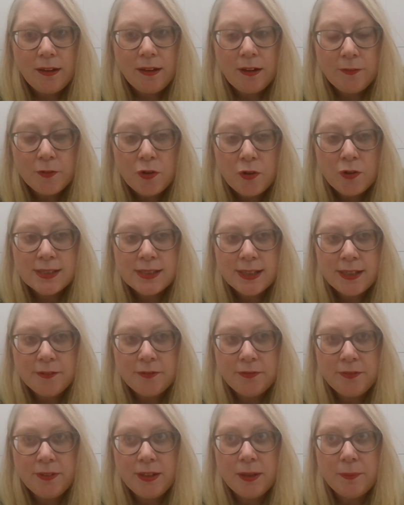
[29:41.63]
Of course,
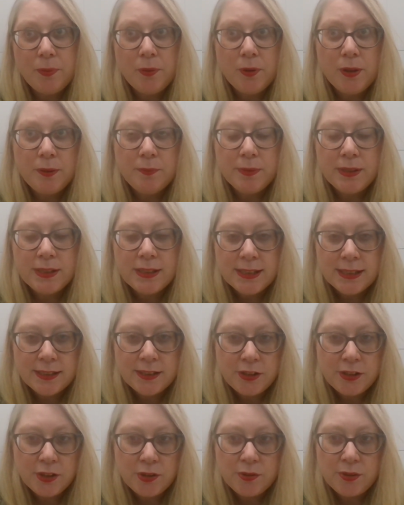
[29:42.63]
if the appointment
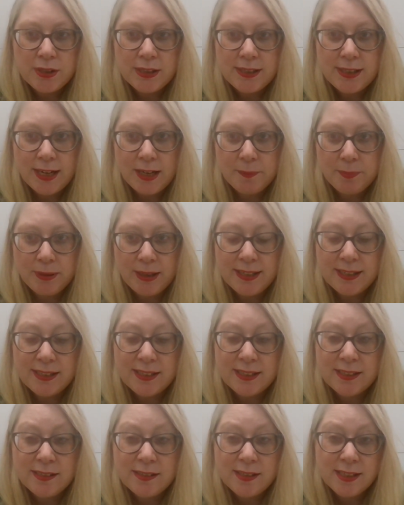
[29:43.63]
is due to take
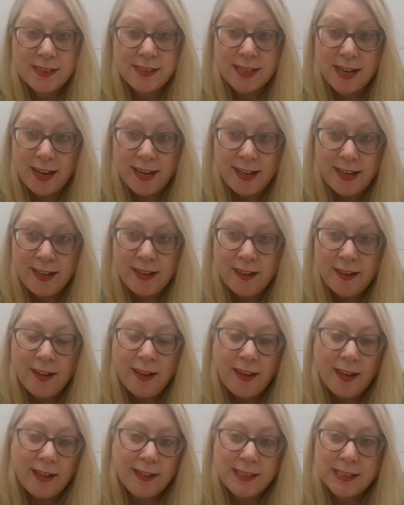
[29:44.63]
place today
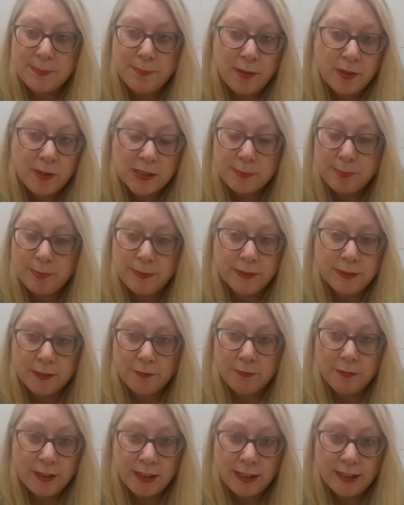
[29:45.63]
and it's possible
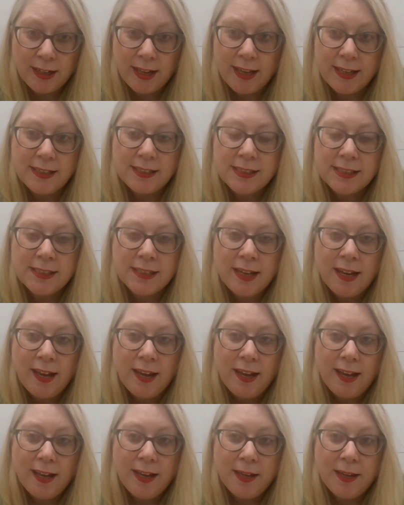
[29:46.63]
they're running late,
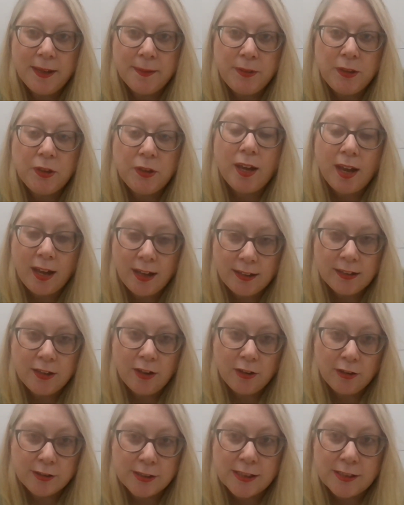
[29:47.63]
you can
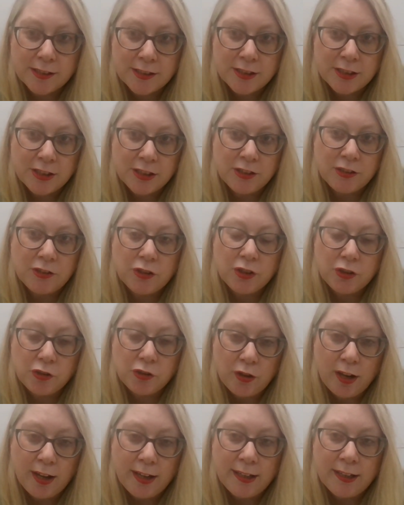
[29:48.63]
contact us to
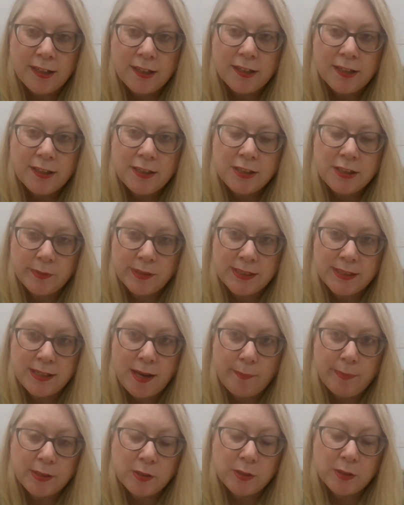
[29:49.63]
try to
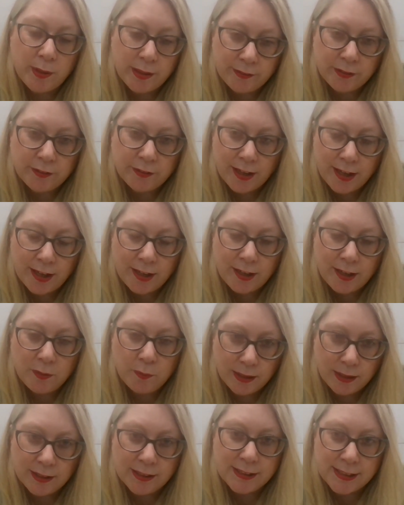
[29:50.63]
establish whether they
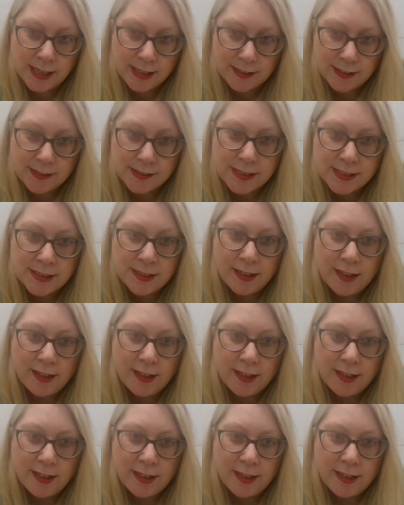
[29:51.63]
will attend.